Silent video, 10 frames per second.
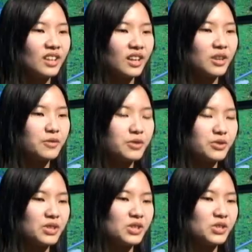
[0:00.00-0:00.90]
like, if
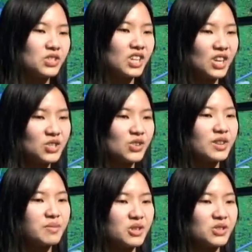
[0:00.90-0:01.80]
you need to change your
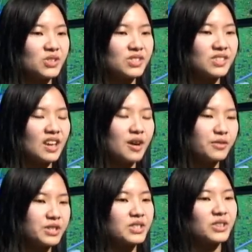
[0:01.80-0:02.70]
images
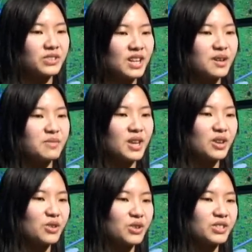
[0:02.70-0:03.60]
every single time,
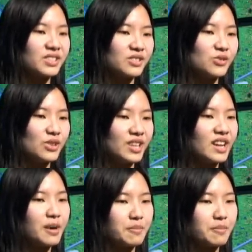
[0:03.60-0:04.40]
then you couldn't really